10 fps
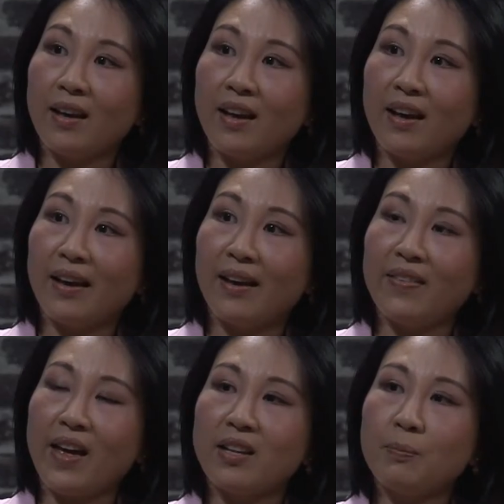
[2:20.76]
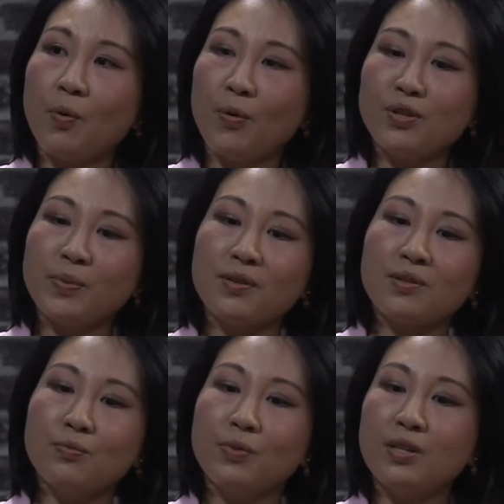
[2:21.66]
And at a point,
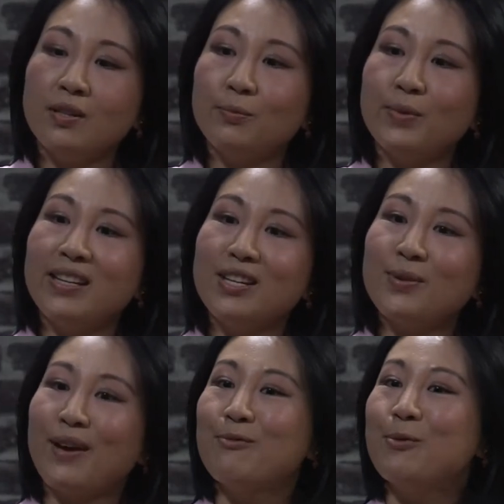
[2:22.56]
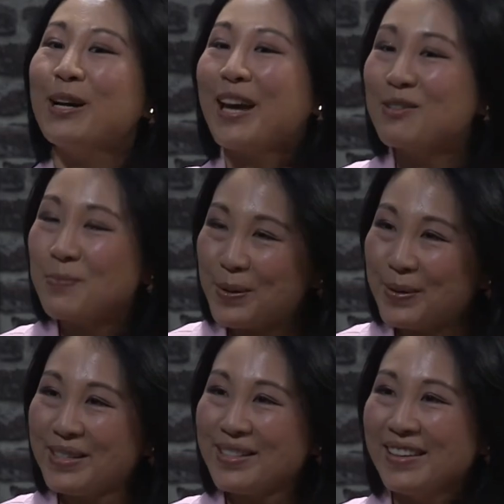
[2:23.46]
because we need to have work
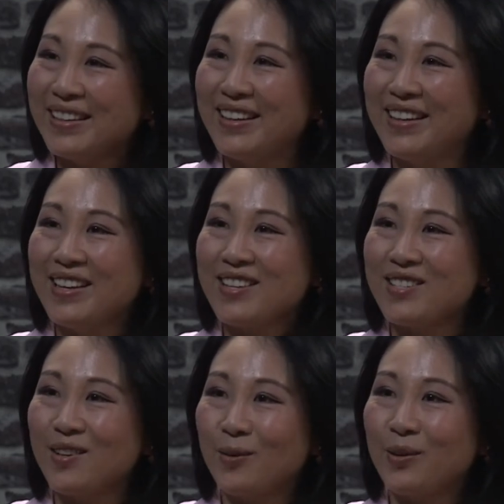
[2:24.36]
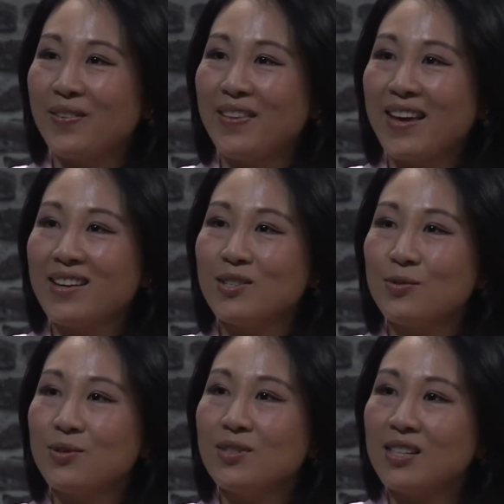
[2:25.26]
experience, so the things
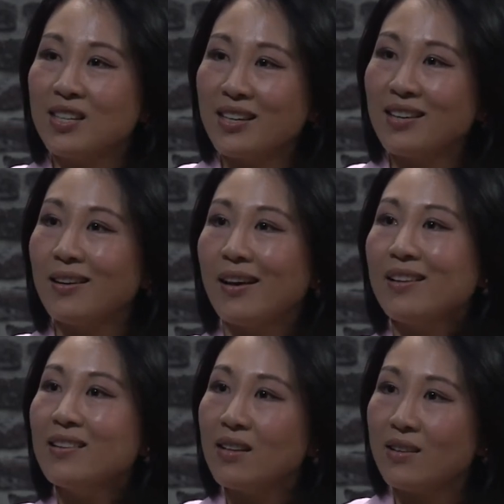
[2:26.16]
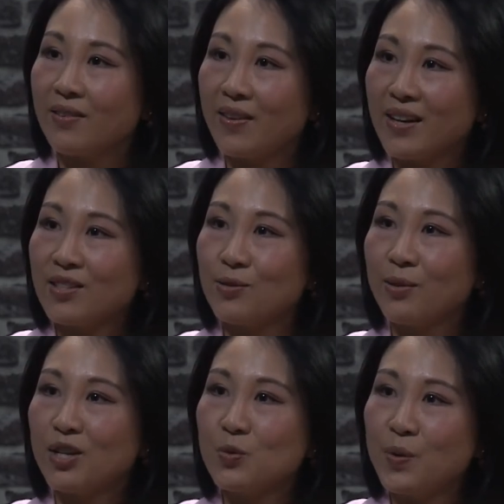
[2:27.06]
you see, the things you
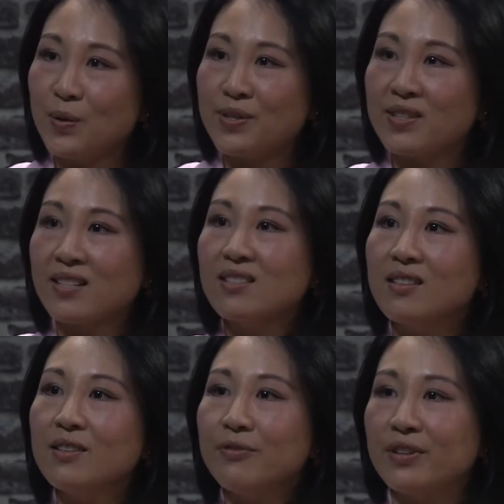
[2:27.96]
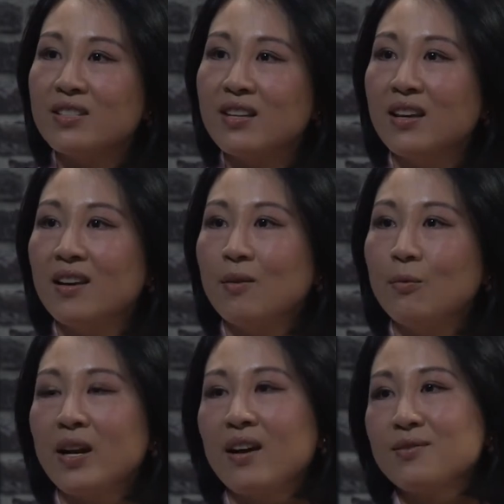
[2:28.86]
experience, that's different
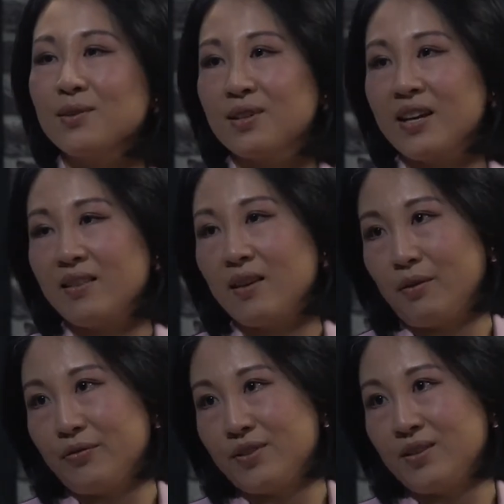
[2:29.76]
when I studied in Delft.